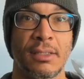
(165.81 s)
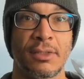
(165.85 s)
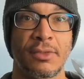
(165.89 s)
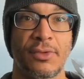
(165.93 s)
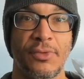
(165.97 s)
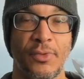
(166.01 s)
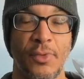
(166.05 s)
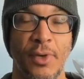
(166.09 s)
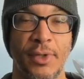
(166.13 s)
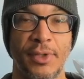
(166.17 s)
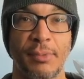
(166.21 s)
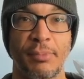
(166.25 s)

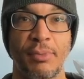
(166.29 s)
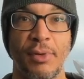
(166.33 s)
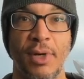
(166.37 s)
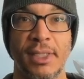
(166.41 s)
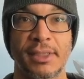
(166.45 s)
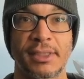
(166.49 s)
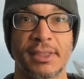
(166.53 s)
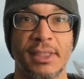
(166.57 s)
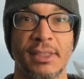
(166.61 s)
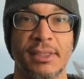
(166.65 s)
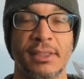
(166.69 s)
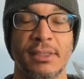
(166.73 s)
throughout the
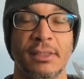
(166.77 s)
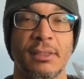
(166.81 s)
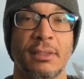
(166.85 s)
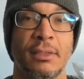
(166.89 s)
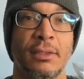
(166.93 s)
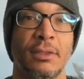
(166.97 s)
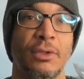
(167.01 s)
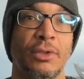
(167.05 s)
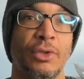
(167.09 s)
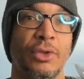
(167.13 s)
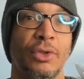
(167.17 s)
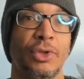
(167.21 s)
process.
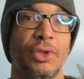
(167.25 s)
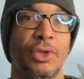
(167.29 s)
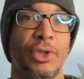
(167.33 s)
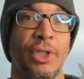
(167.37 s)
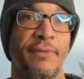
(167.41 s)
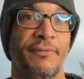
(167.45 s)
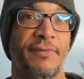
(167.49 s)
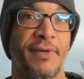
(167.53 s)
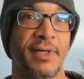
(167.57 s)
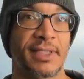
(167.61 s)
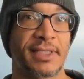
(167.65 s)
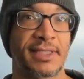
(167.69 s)
You
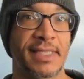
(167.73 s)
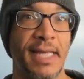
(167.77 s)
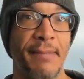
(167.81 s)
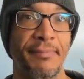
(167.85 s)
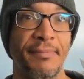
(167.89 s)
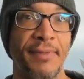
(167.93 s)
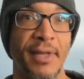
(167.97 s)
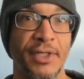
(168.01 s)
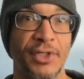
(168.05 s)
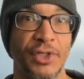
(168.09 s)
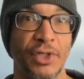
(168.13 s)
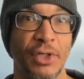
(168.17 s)
have to accept
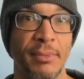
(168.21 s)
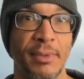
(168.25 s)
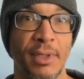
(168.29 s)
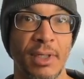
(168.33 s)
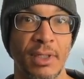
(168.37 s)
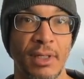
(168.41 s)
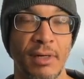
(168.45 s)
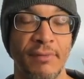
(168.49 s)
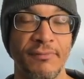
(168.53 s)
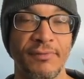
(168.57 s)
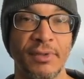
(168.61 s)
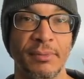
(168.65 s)
that you're going to be
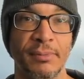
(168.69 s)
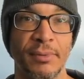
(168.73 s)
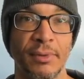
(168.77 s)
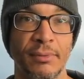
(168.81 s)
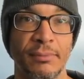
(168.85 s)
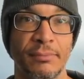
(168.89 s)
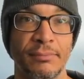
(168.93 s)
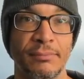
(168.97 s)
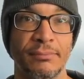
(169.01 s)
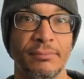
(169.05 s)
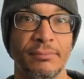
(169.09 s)
uncomfortable.